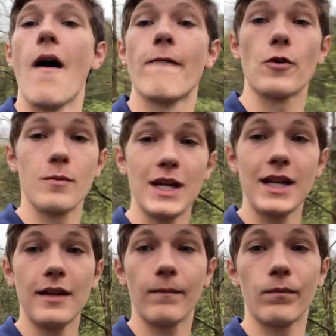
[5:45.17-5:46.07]
For
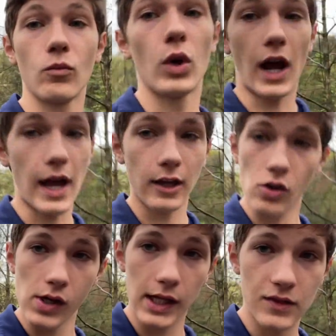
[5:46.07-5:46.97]
me, when I go
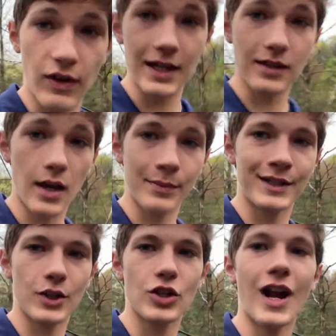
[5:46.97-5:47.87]
against fast
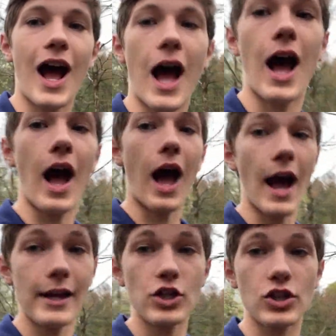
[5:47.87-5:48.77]
competition,
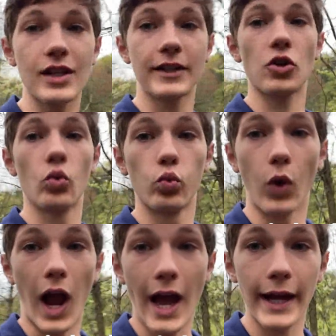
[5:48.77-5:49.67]
I just like to
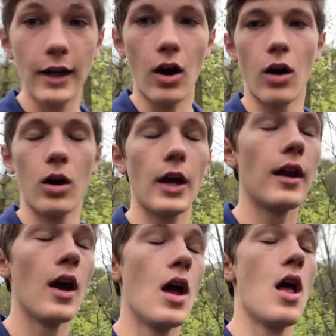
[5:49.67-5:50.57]
ride on
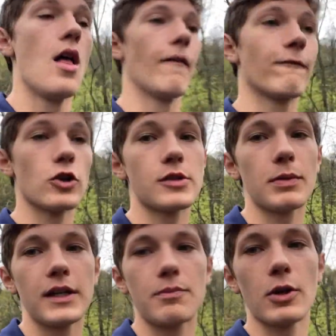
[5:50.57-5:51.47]
first
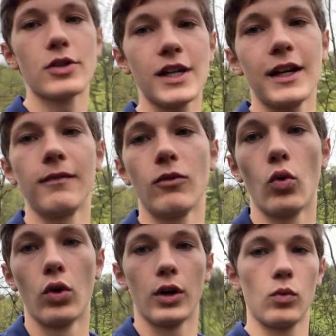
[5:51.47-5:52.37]
place person
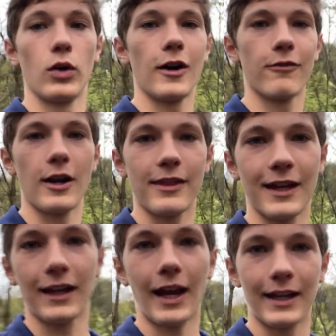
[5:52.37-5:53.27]
or wherever I
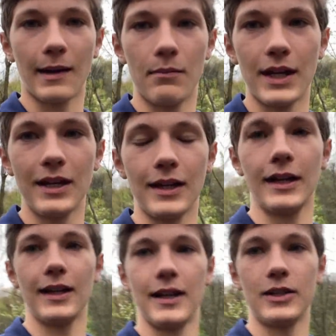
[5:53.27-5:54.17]
think I can beat
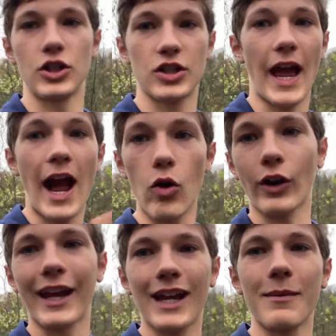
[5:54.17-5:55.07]
and just out
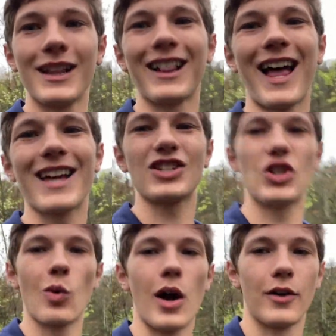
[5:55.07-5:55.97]
kick them in the last
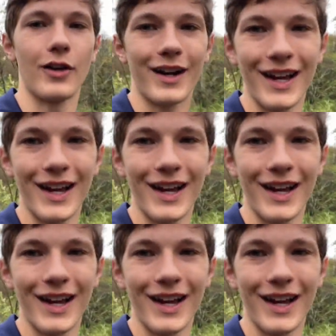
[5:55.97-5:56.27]
200.